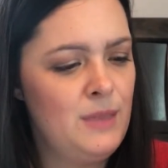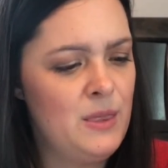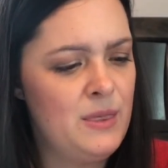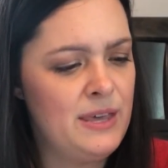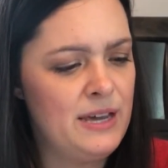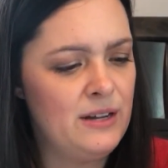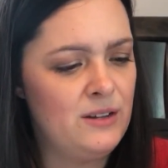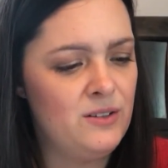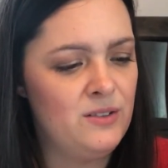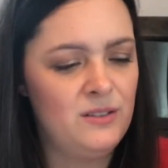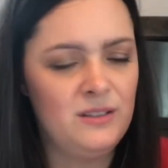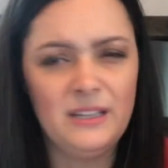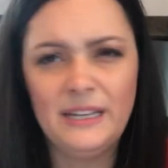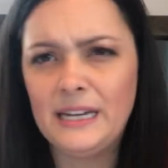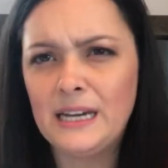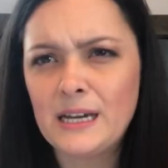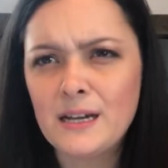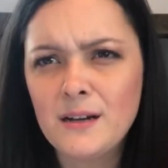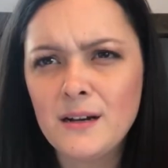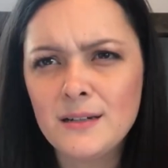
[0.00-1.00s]
they'll
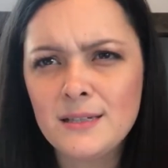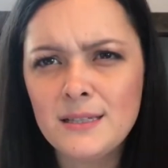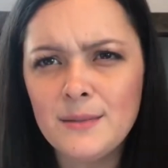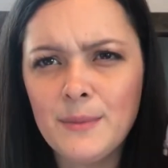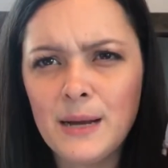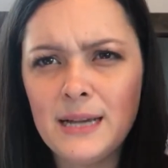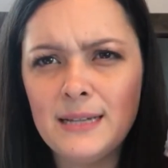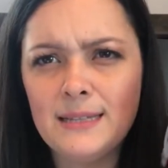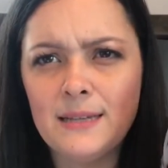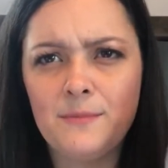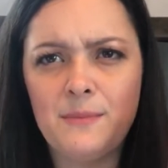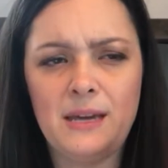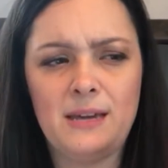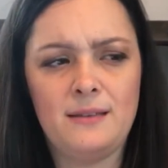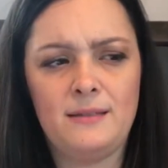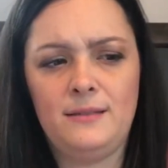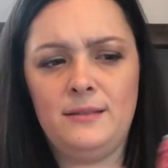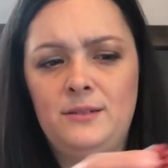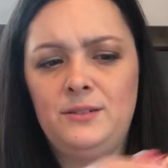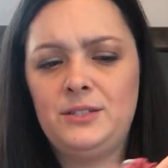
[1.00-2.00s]
like customize it,
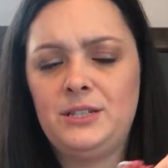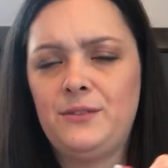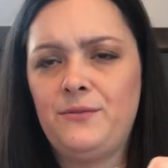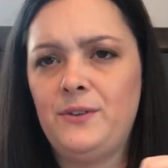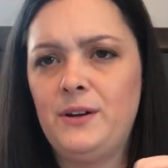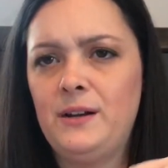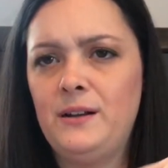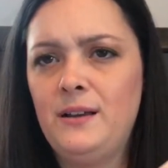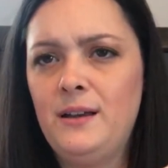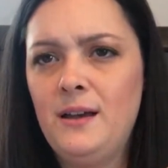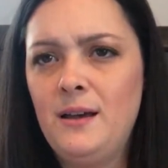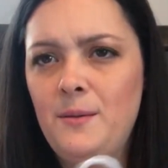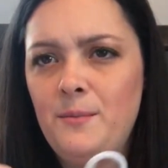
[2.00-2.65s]
make it a little different.